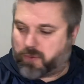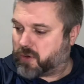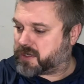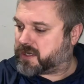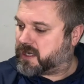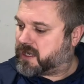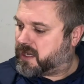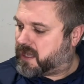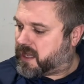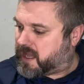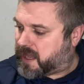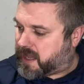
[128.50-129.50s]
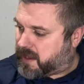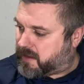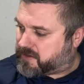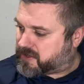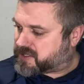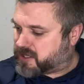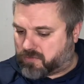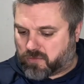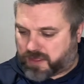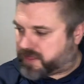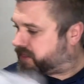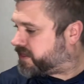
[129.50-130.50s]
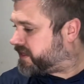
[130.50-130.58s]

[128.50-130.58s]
port. It does come with